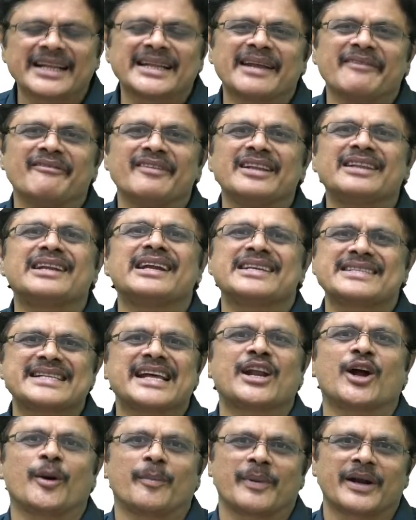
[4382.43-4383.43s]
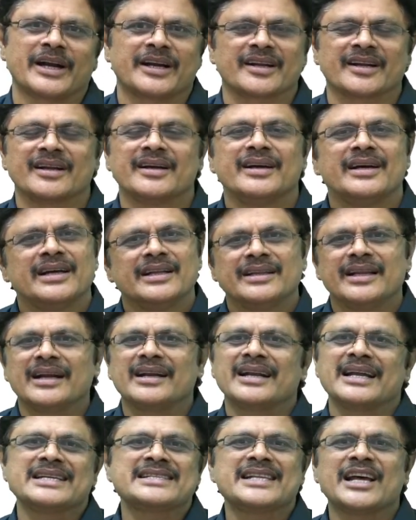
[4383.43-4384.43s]
them with less than operator.
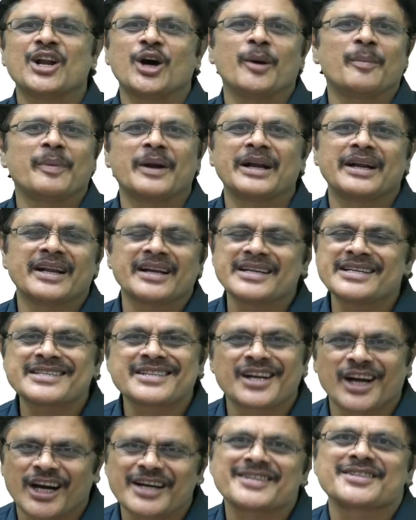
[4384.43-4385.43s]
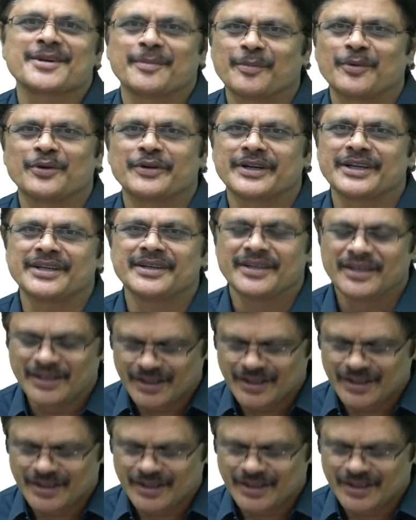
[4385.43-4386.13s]
That less than operator is not supported.